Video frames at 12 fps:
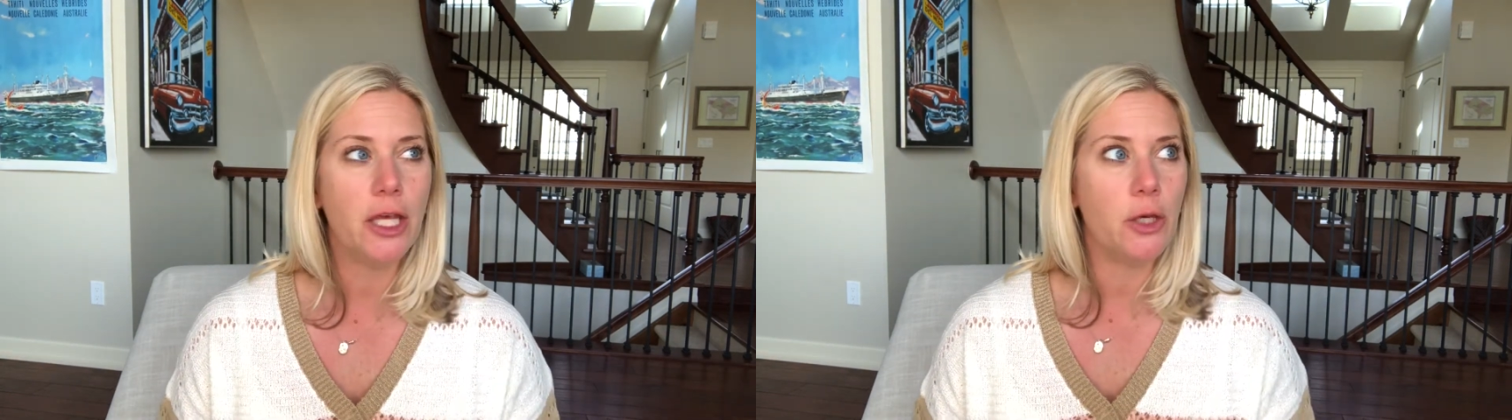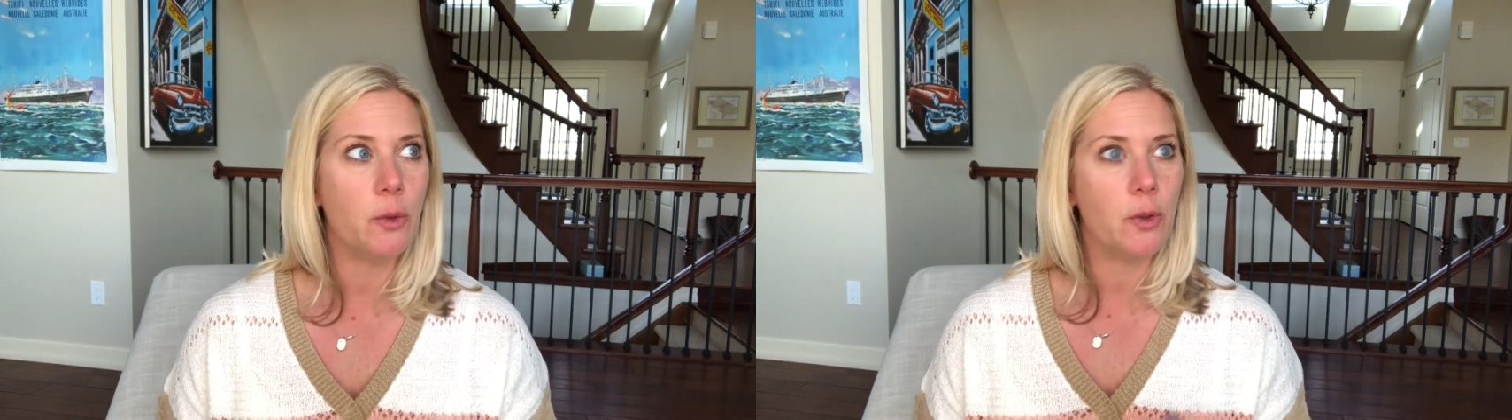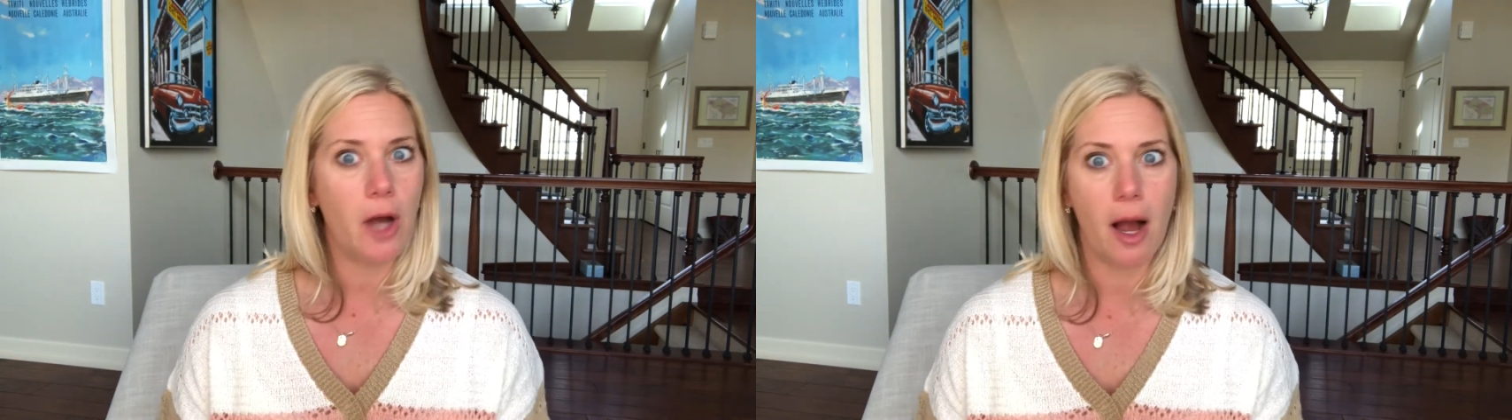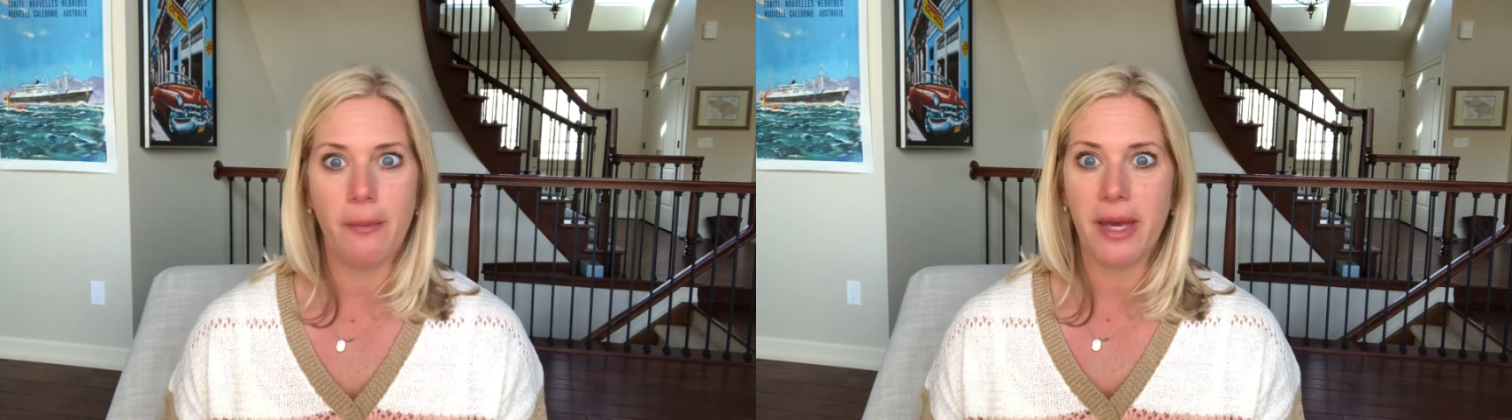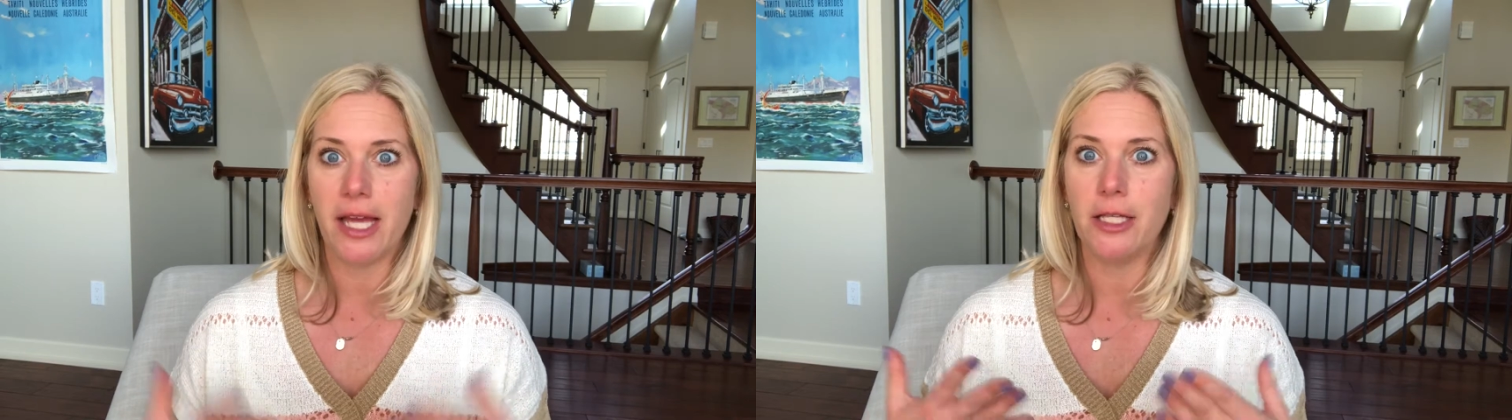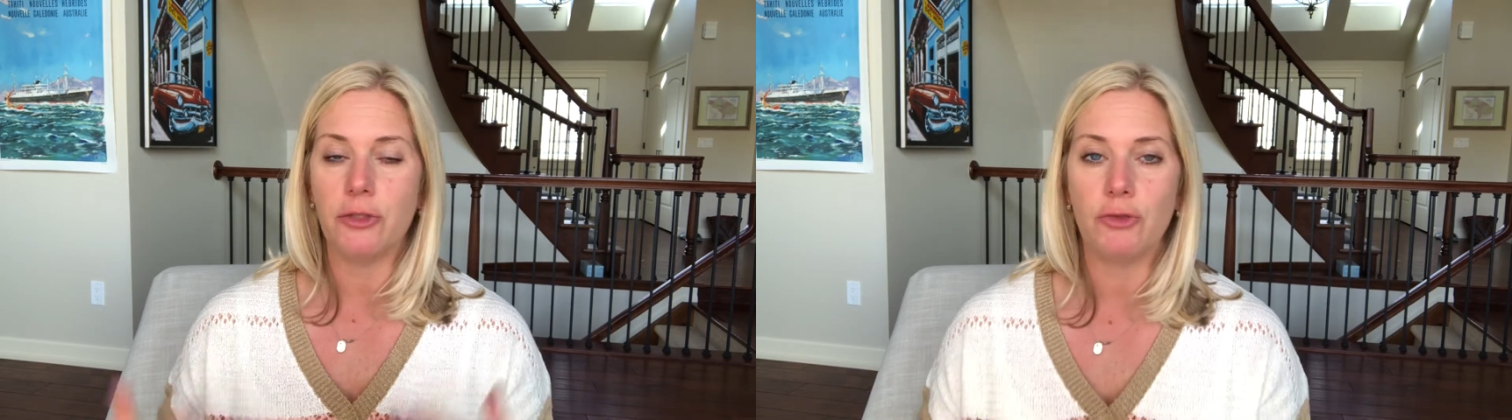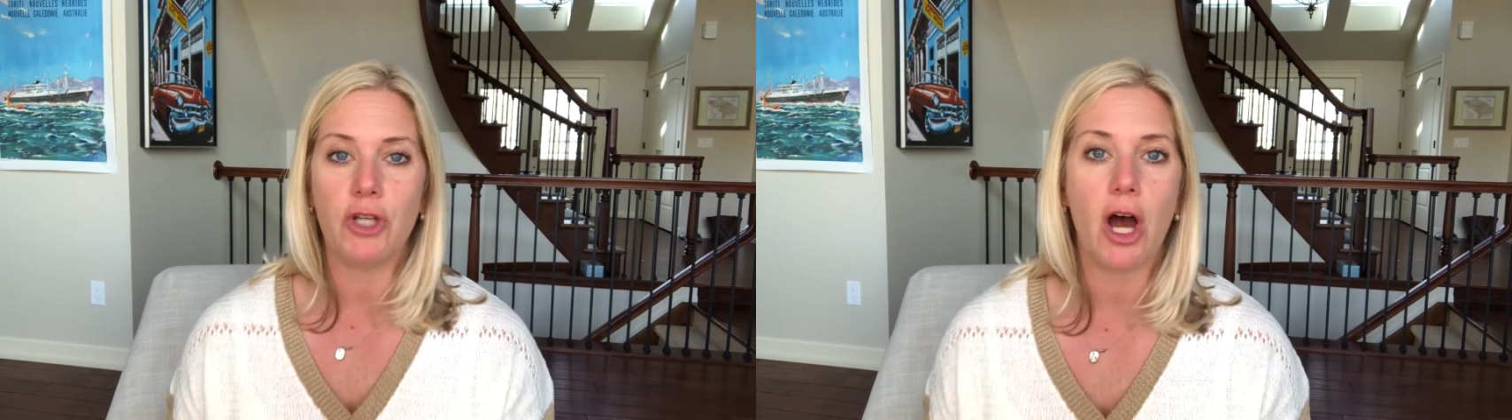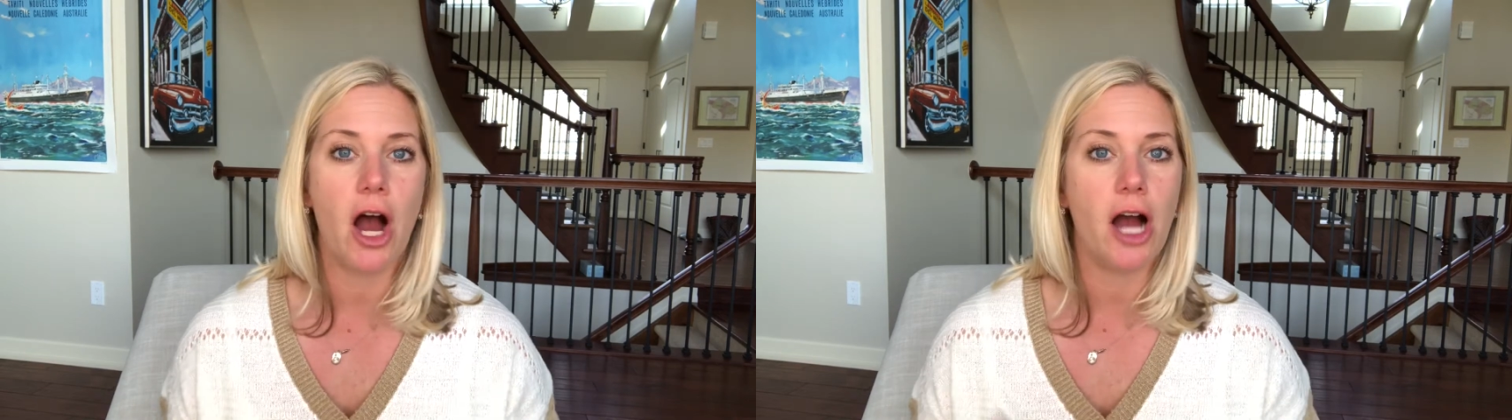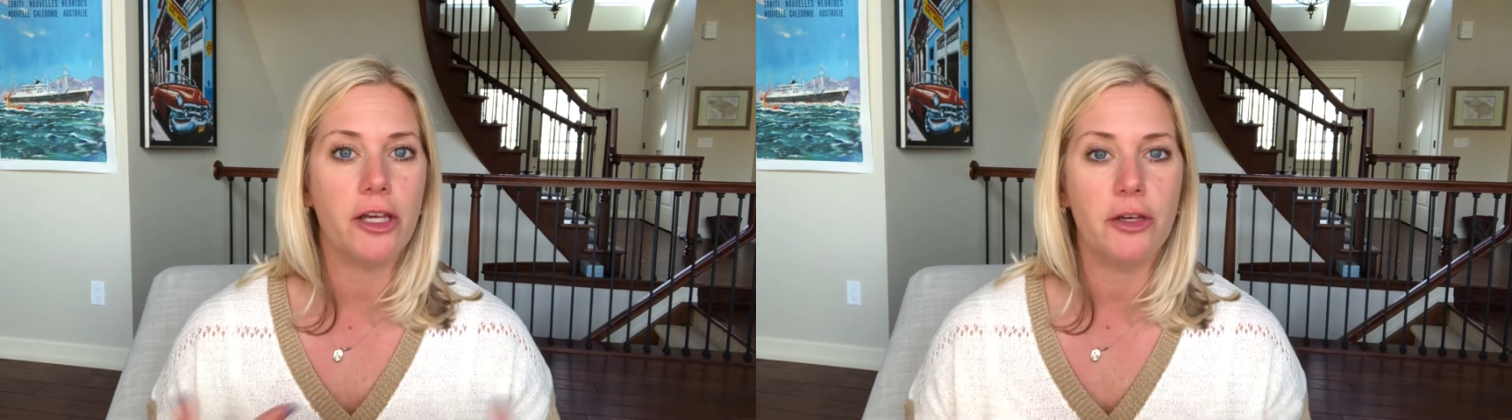You come in, you
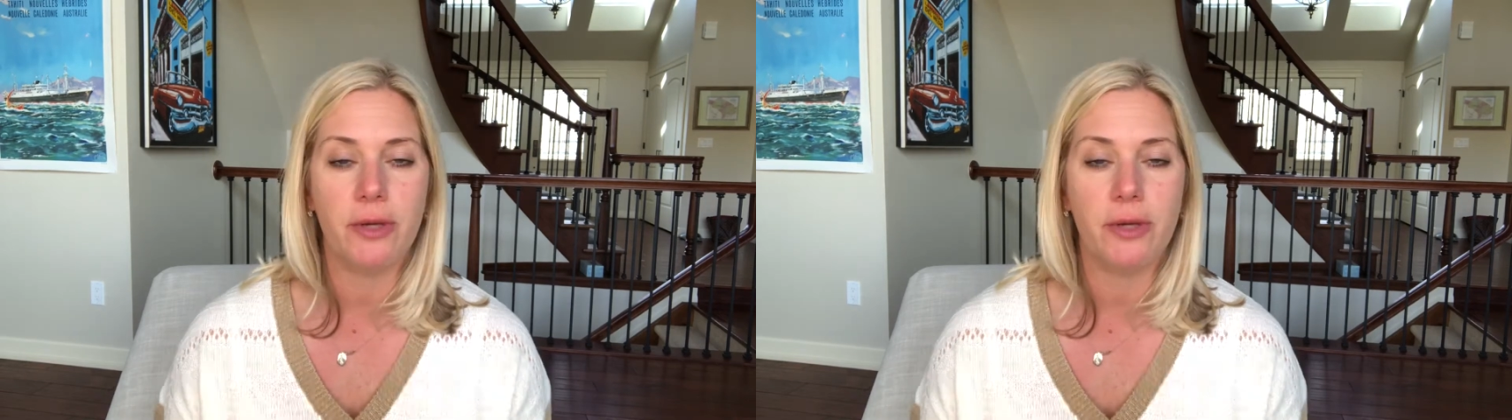talk,